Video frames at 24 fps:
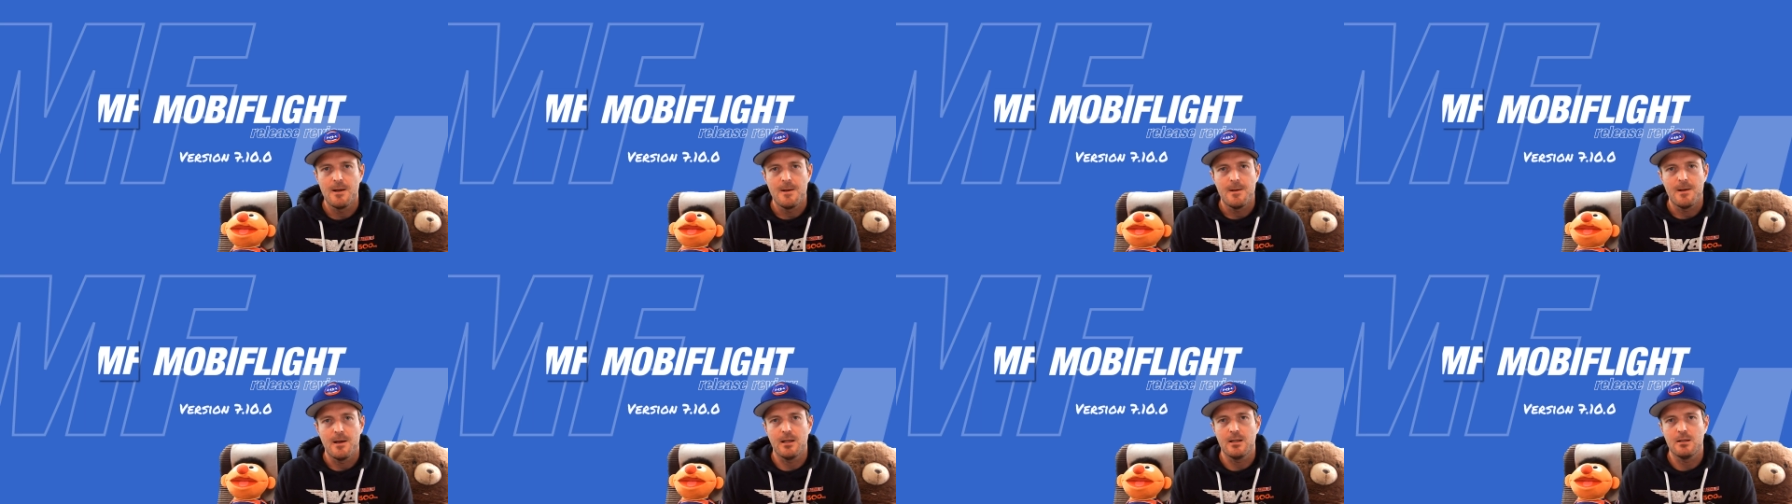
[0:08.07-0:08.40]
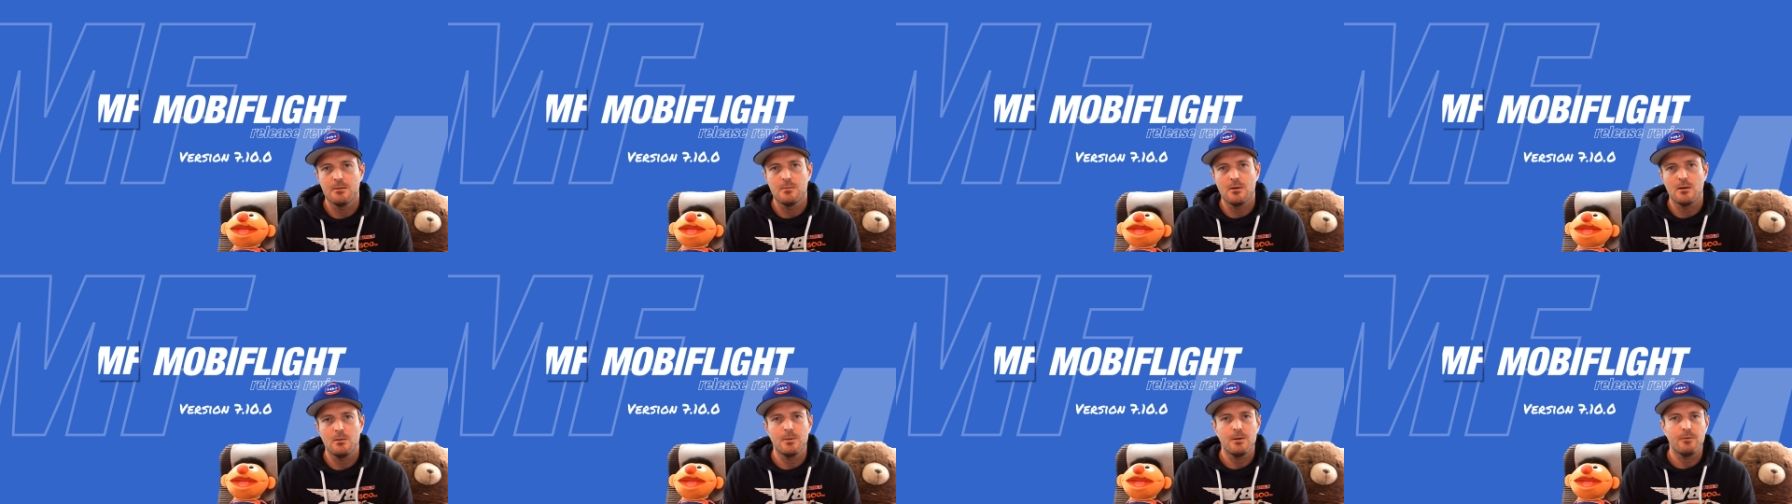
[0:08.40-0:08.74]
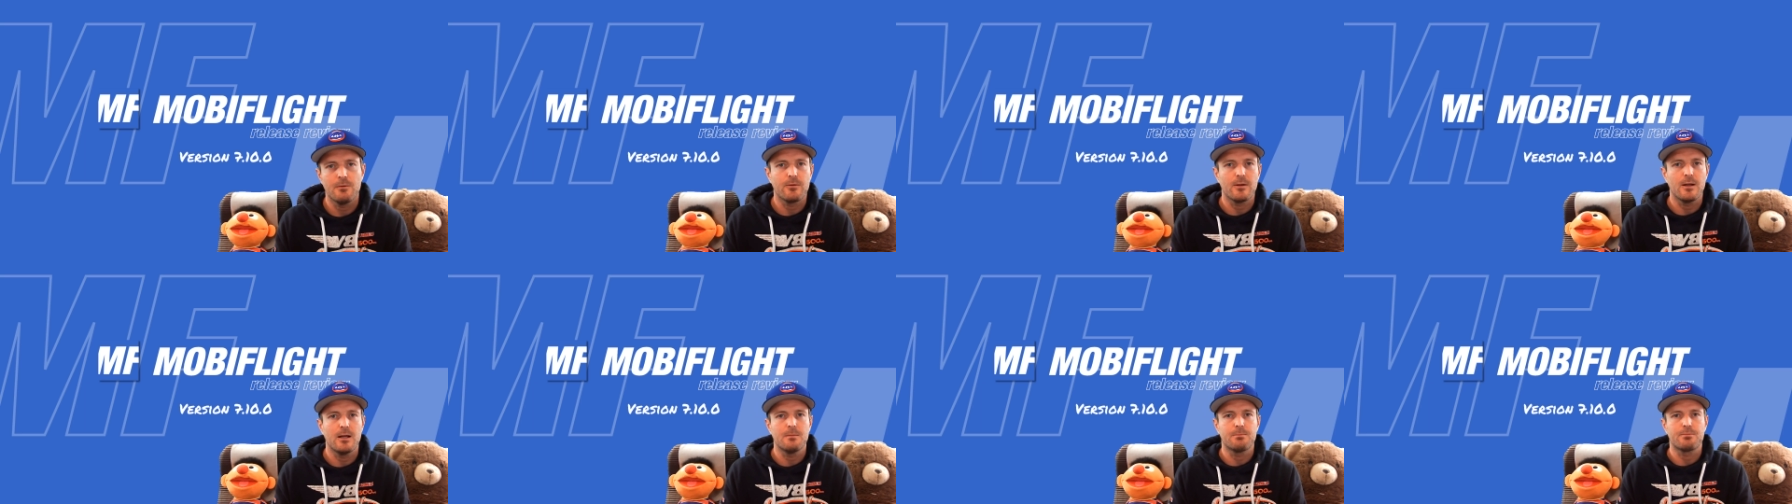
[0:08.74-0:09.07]
And the
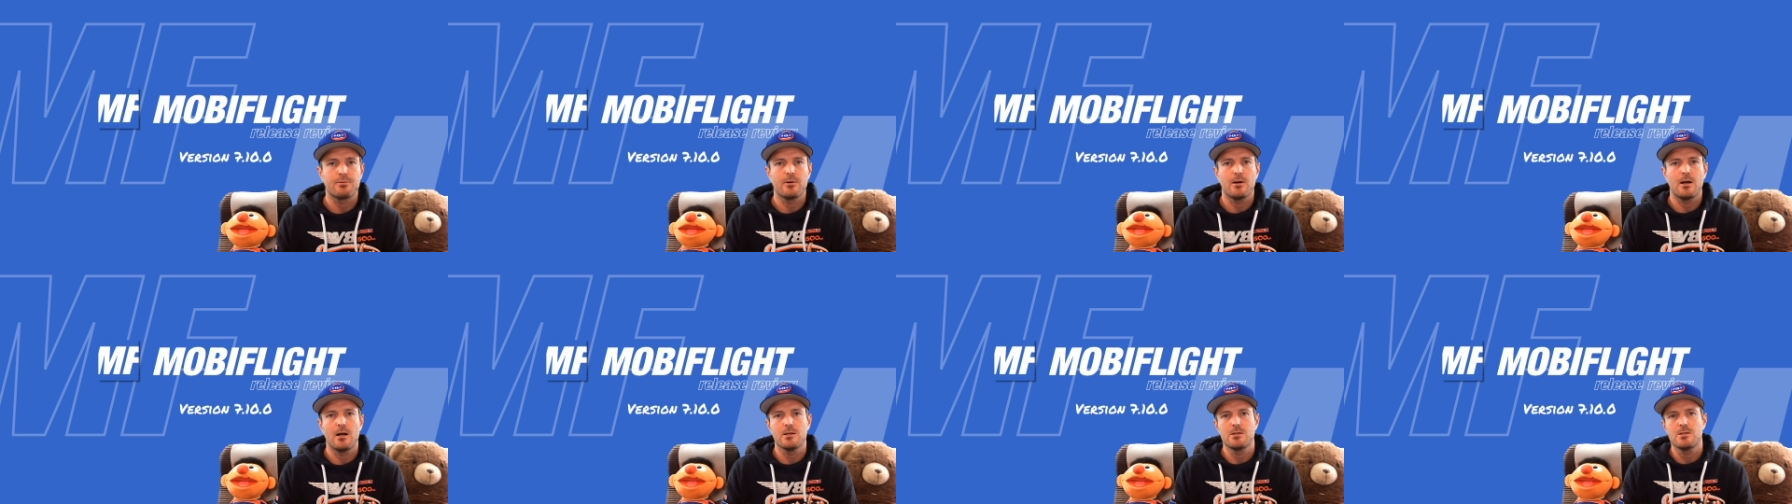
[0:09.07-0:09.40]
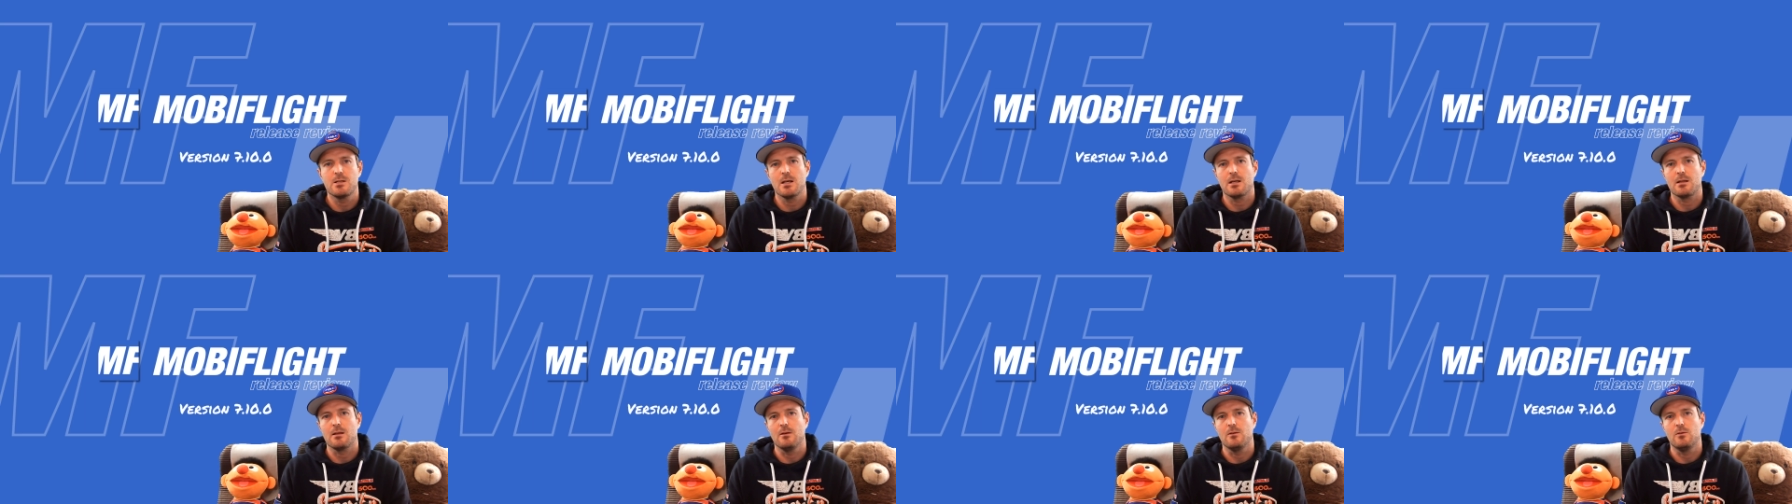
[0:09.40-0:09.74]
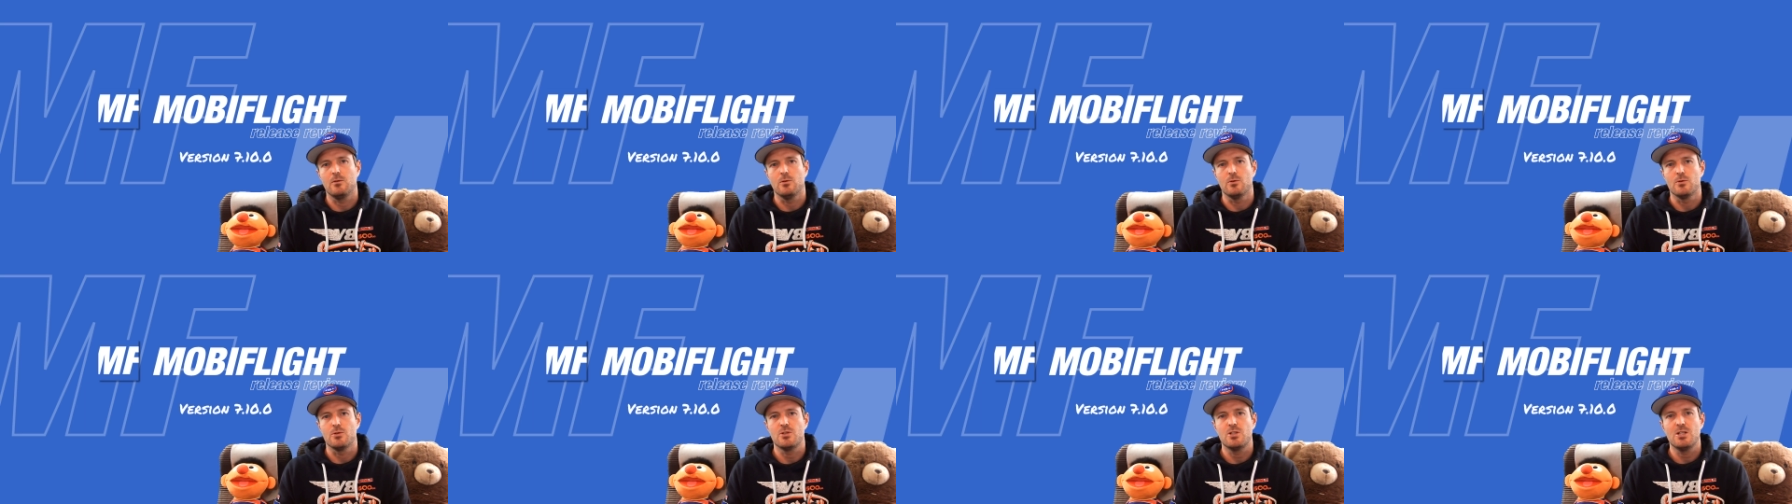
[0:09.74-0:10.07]
MobiFlight project is
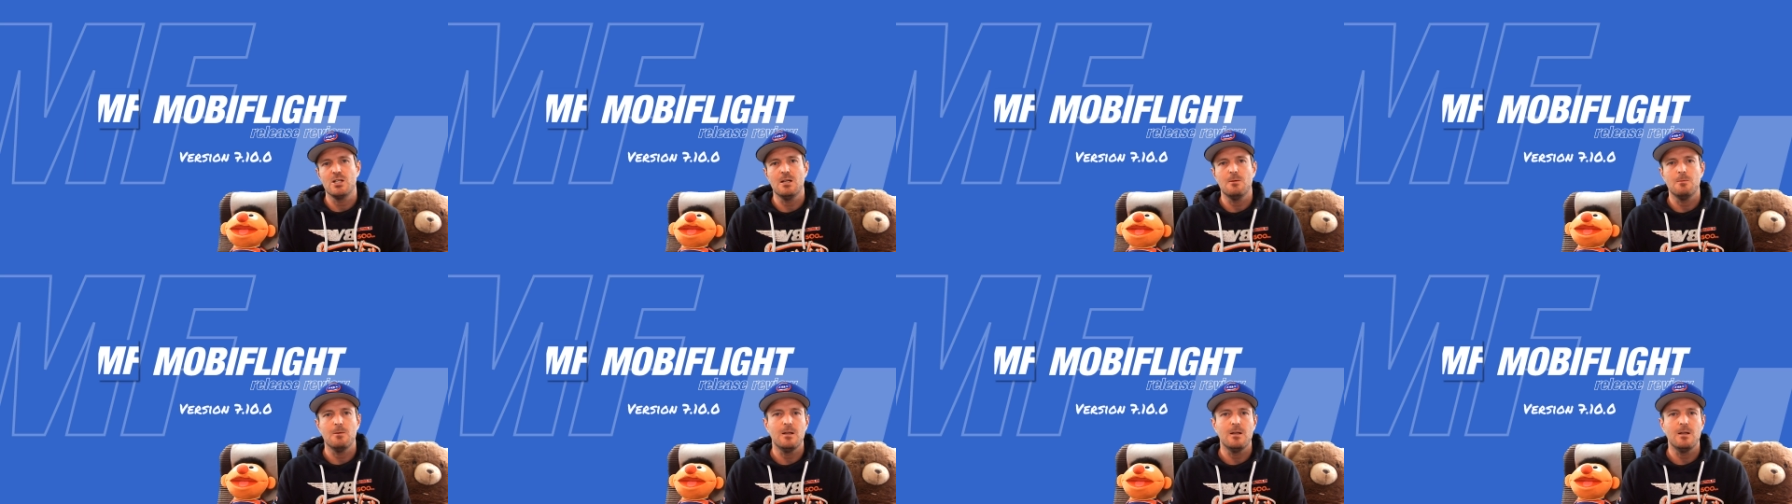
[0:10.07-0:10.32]
your cheap,